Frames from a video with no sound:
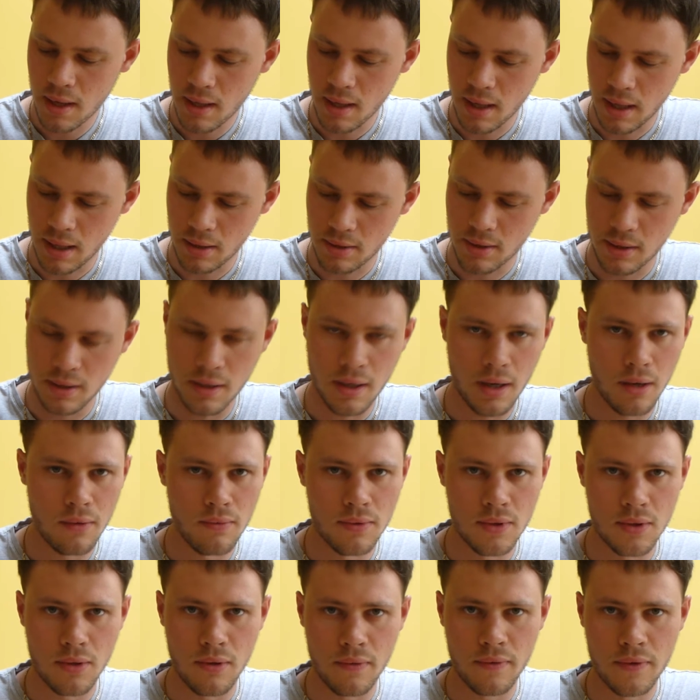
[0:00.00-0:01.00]
It actually
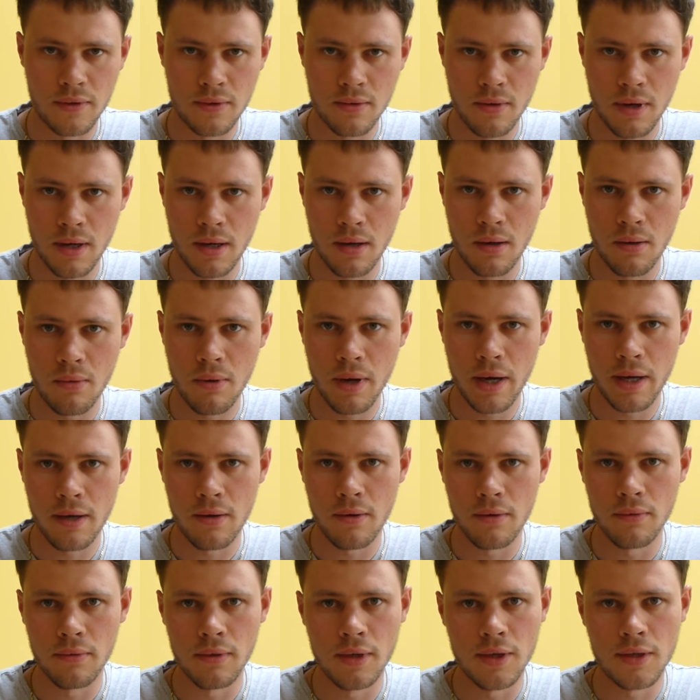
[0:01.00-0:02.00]
goes off straight away
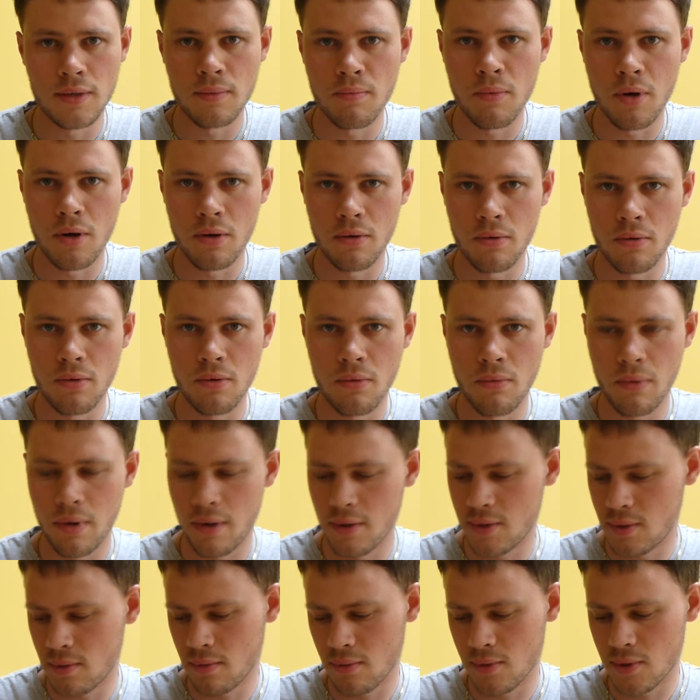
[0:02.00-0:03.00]
on this model,
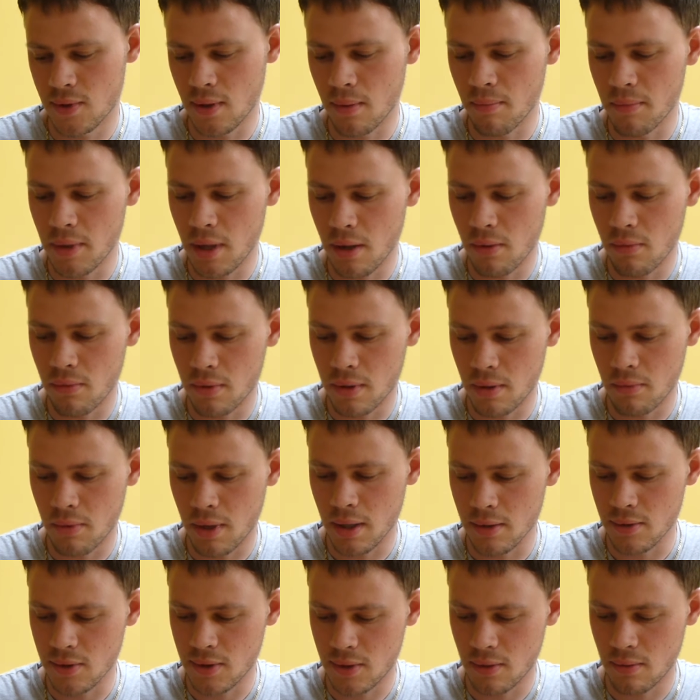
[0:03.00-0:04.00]
whereas on some of the older
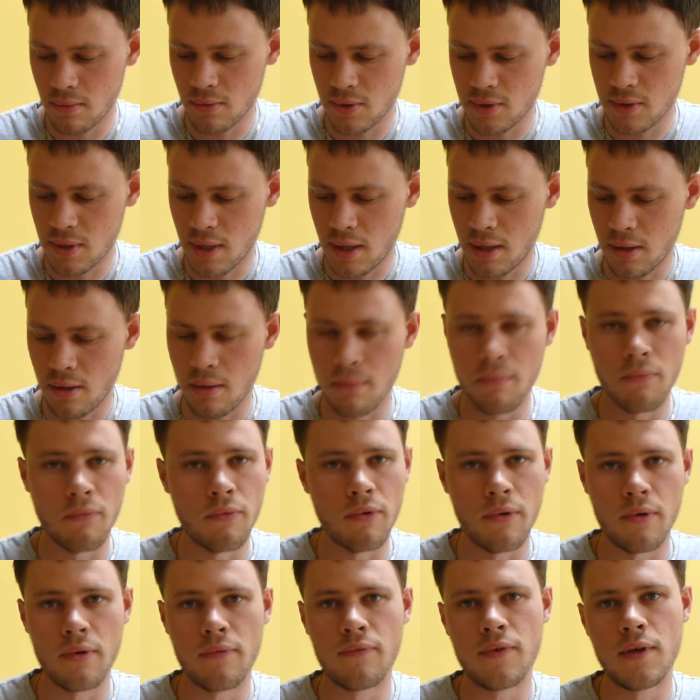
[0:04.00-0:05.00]
ones it will stay on
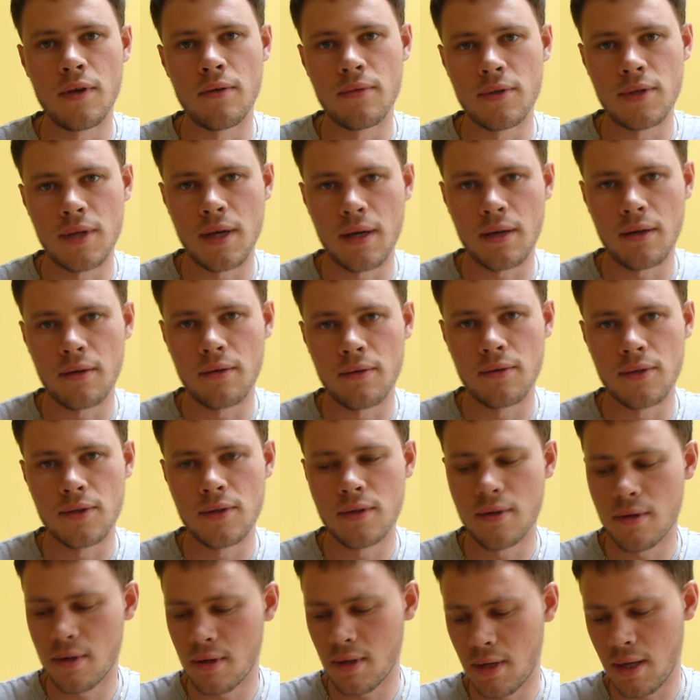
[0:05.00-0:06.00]
for a few
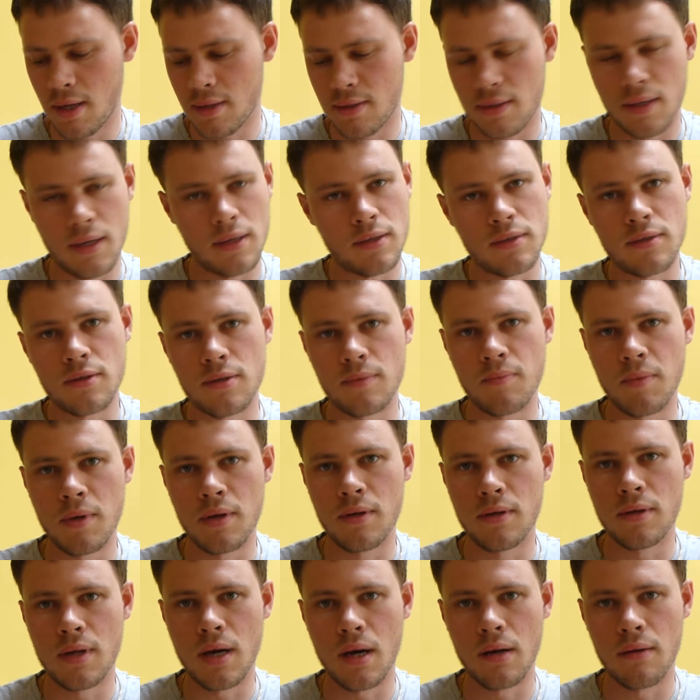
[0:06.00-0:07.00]
seconds, and I guess that's just
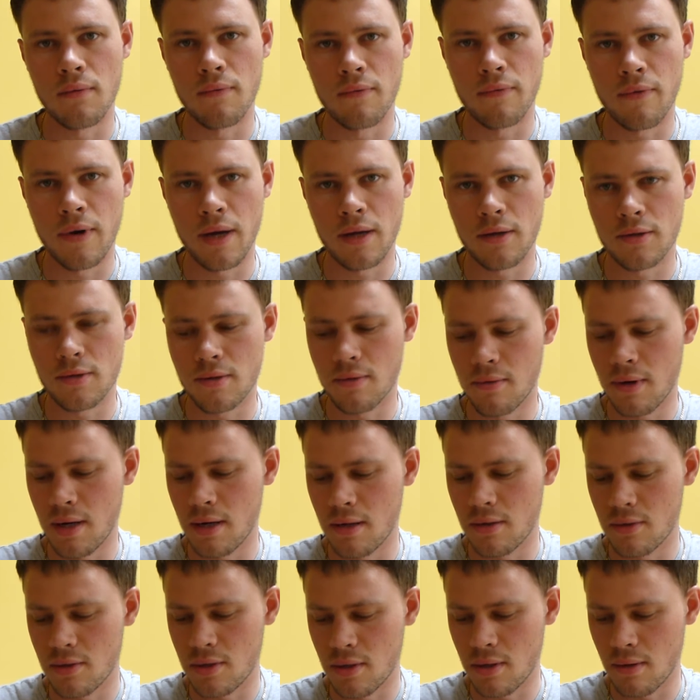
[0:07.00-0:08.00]
been done for extra
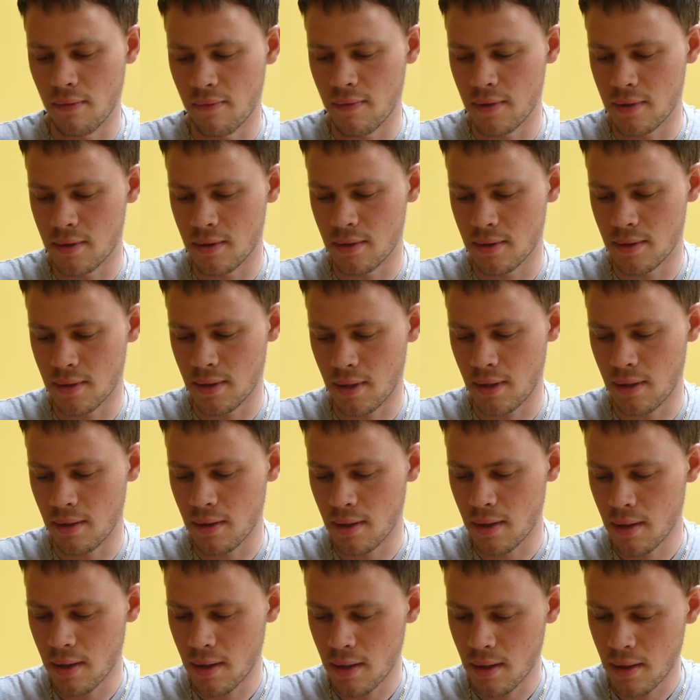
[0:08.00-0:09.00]
energy efficiency.
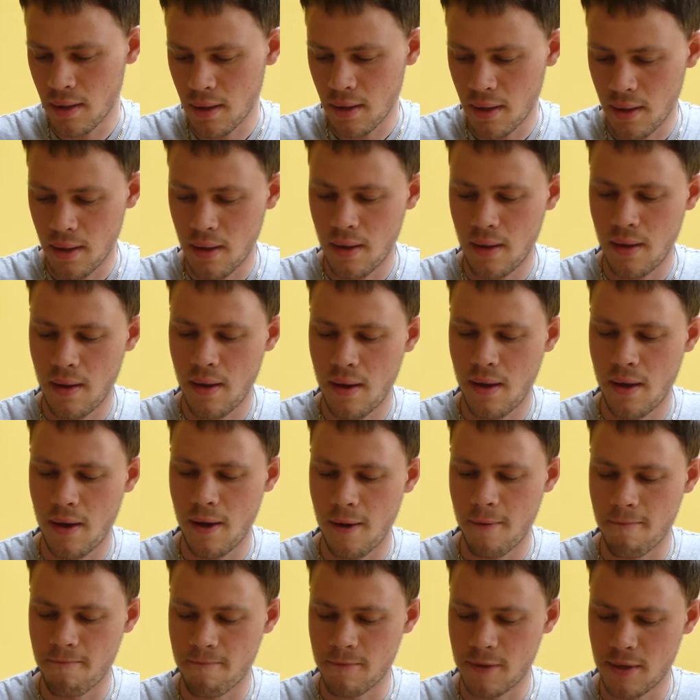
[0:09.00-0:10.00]

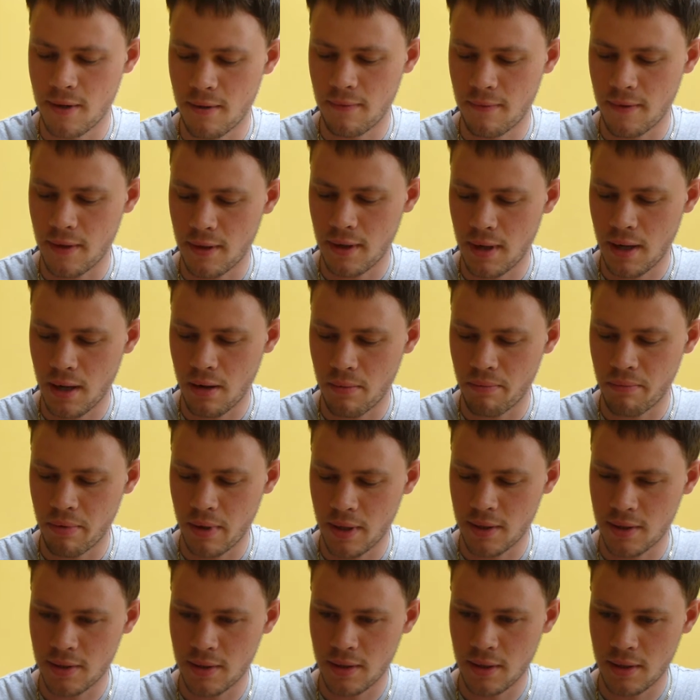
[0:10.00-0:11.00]
So if I now
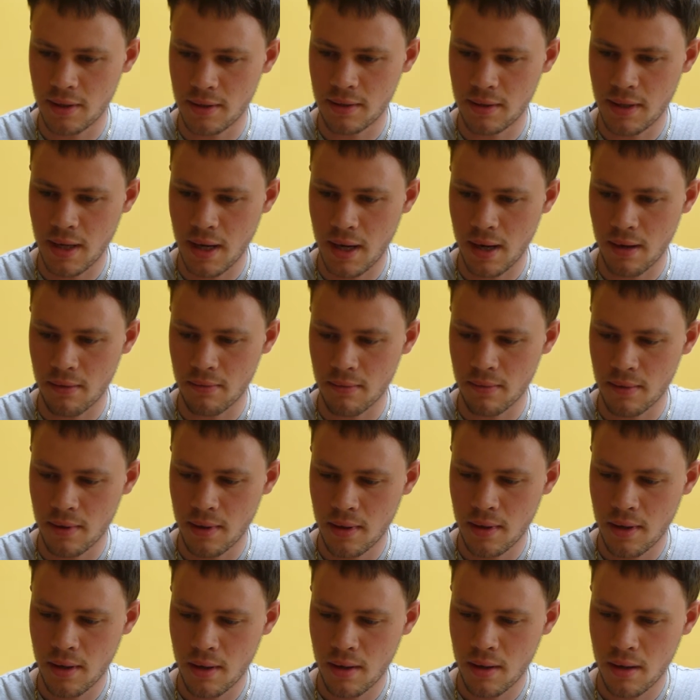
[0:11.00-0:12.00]
press this down,
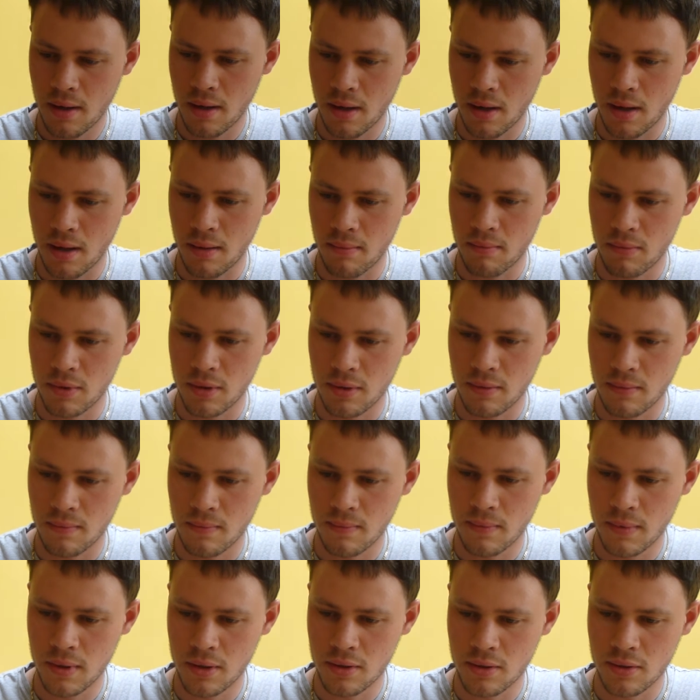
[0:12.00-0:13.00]
it
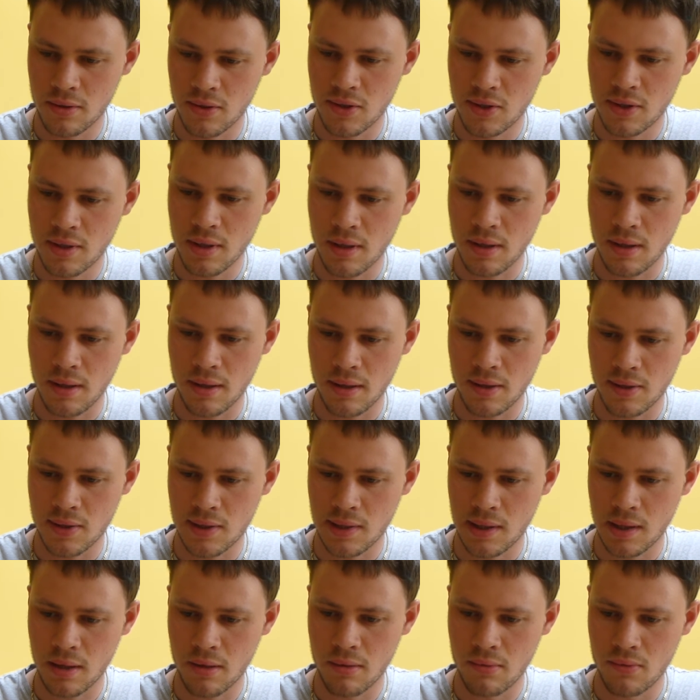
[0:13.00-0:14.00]
should start at a
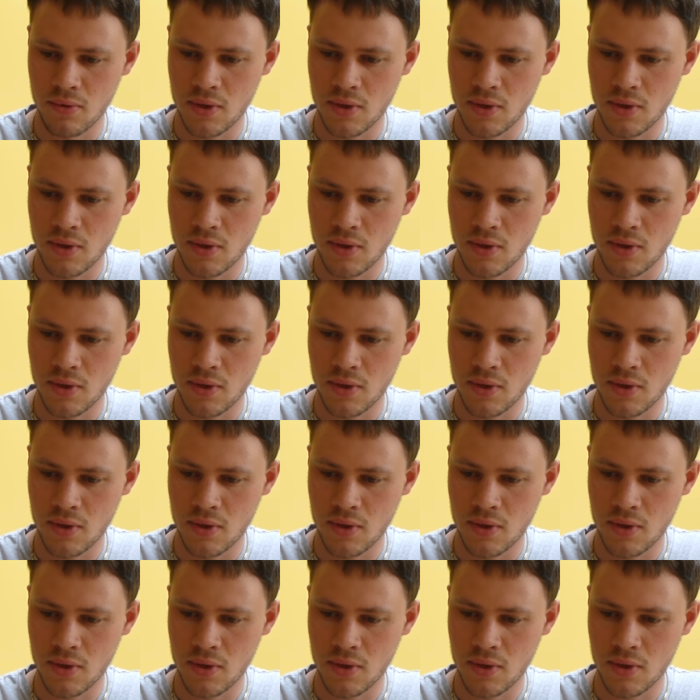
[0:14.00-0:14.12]
slow